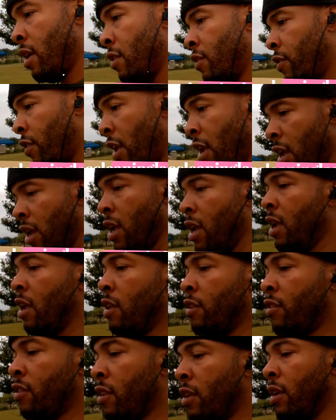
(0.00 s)
she
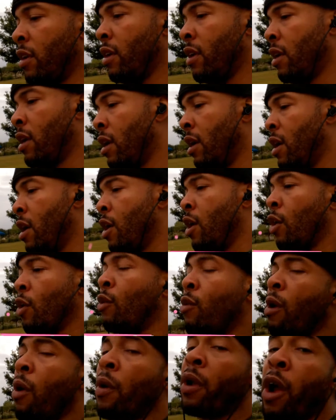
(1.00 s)
is
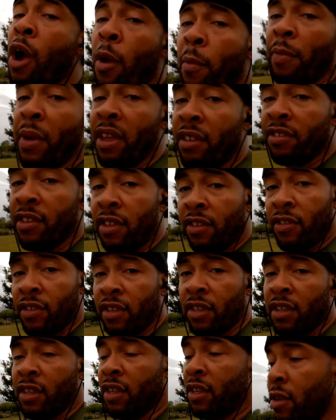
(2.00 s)
growing her
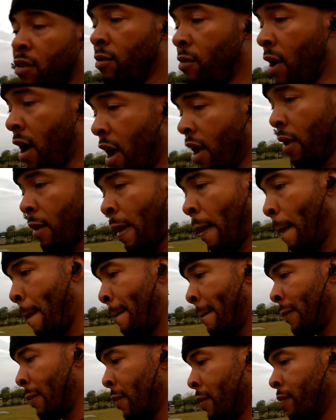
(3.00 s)
business right
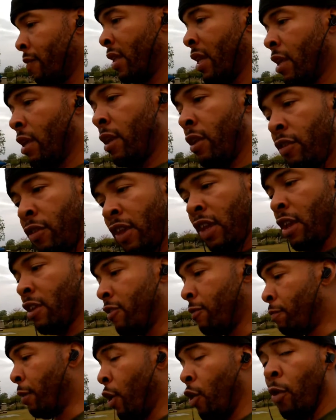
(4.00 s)
she
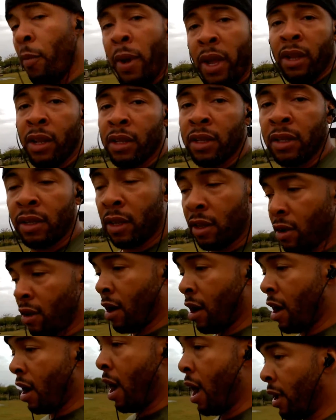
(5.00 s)
is booming
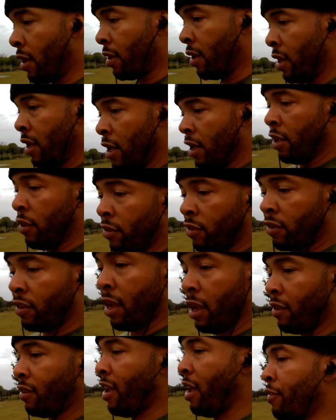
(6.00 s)
all right She's,
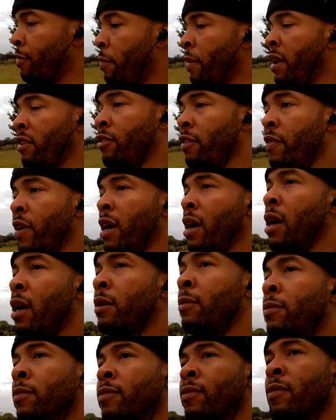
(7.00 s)
she has a bunch of
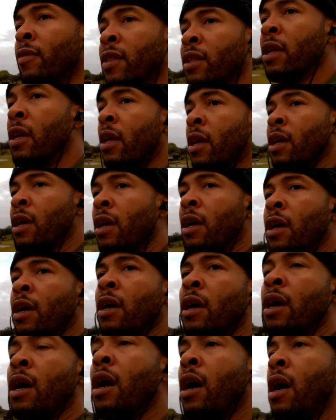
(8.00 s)
um,
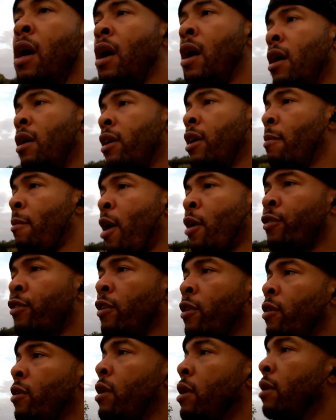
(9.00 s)
uh,
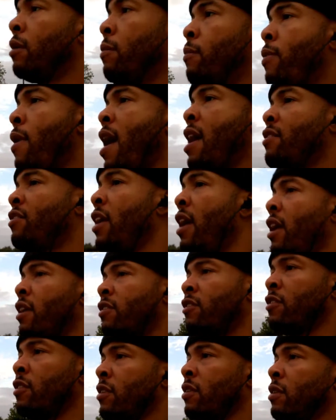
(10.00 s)
commercial
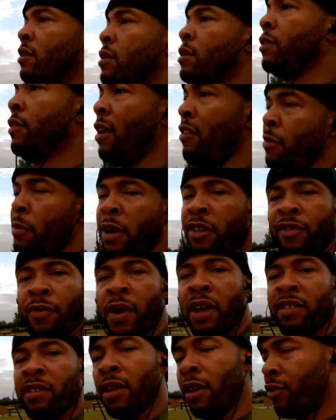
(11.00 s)
projects. Has a bunch of
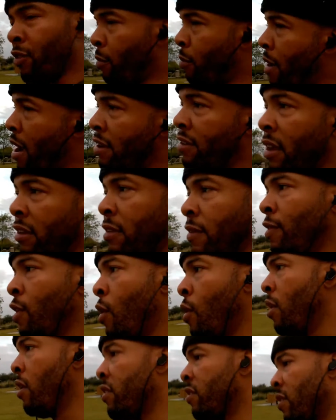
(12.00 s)
residential projects, of
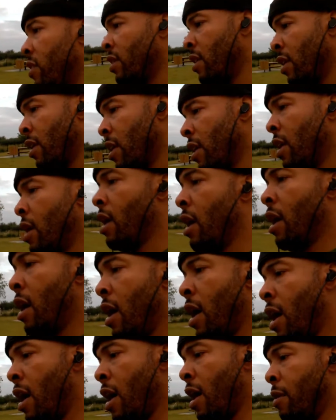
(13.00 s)
course.
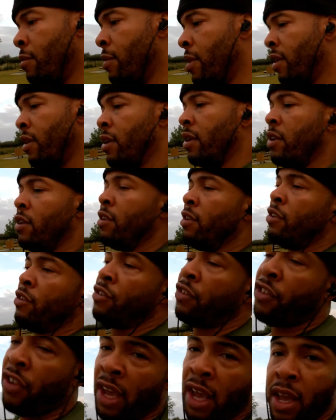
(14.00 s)
Um,
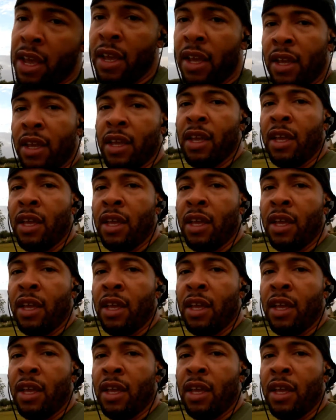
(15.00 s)
she